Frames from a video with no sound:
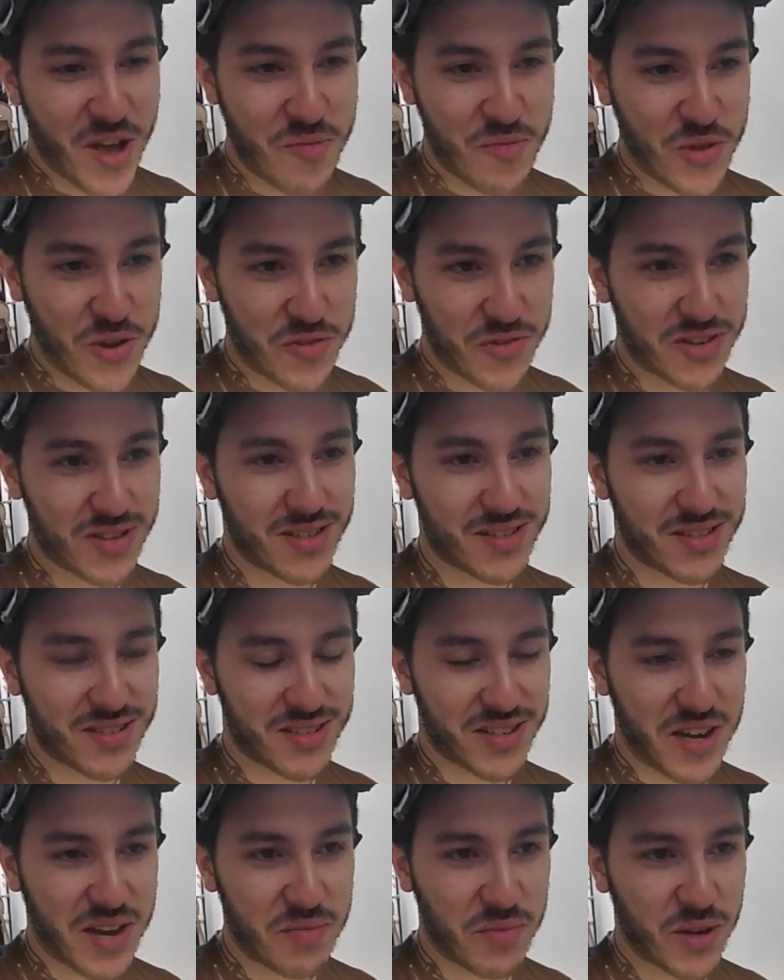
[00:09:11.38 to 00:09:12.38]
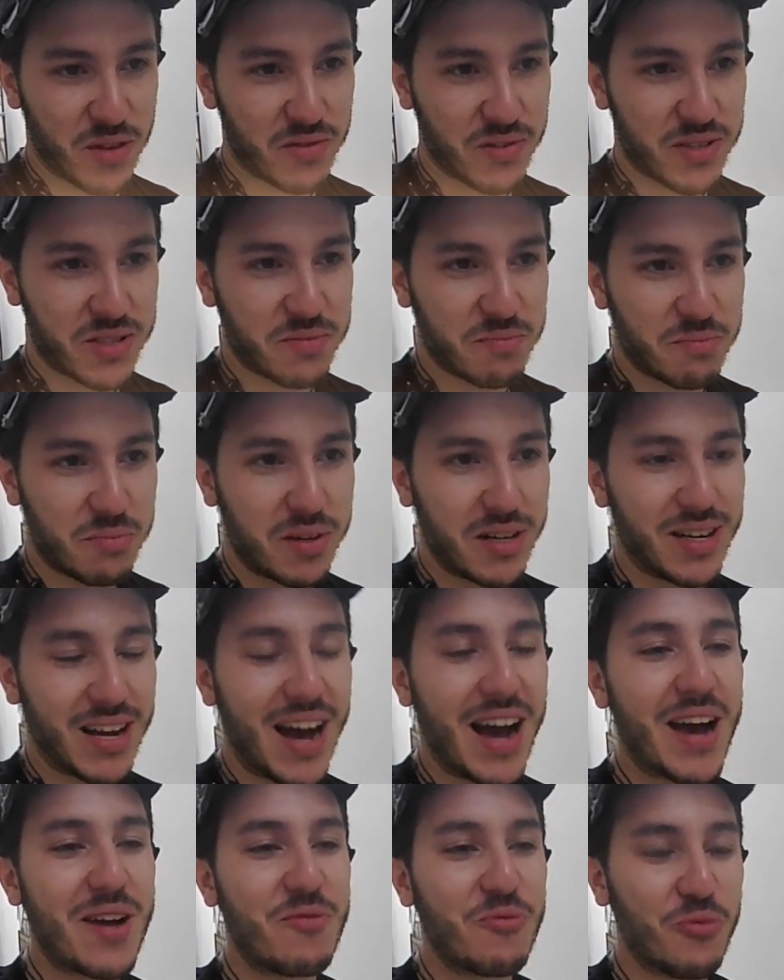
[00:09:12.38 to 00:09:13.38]
I'm nervous. I'm nervous. But
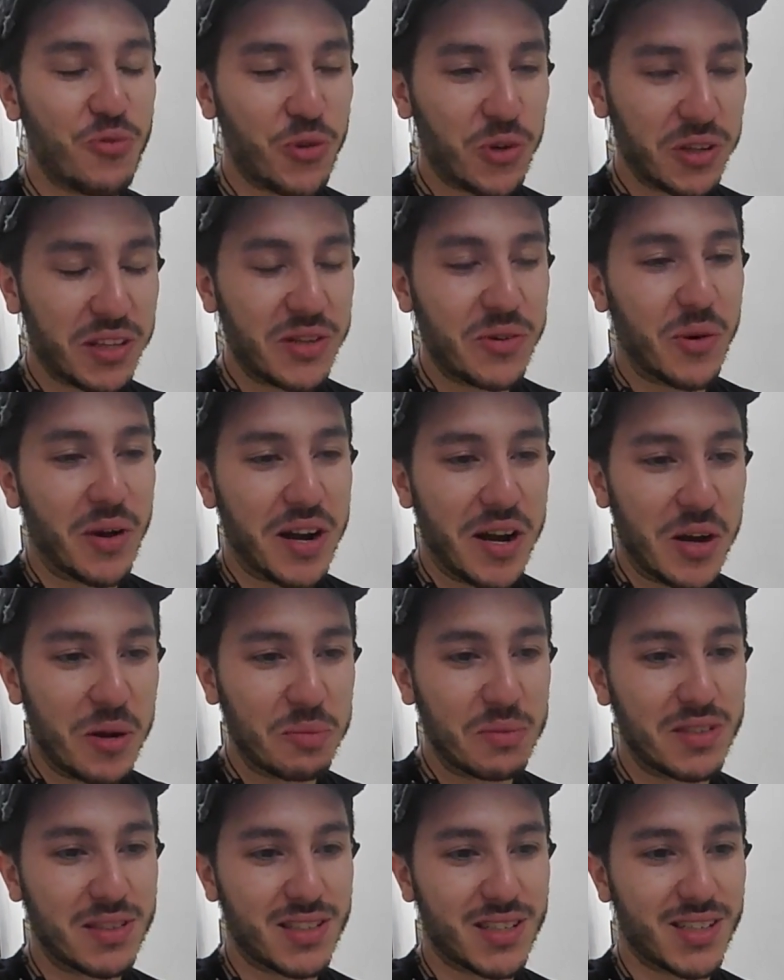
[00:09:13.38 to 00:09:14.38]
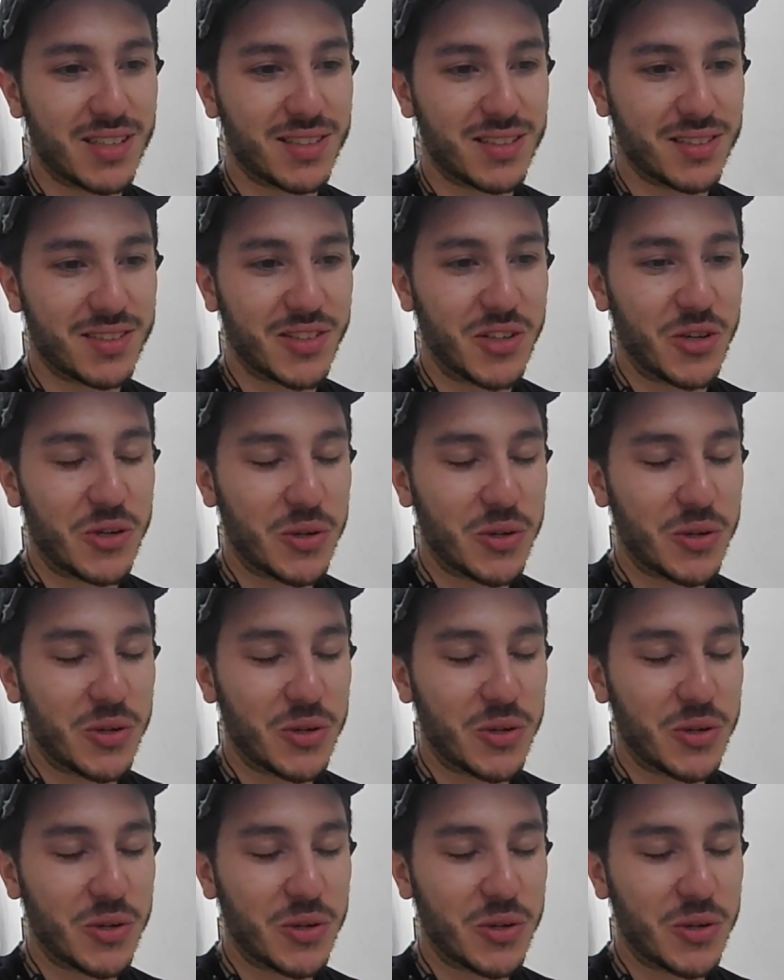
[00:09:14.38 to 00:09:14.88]
I really want to help these kids, so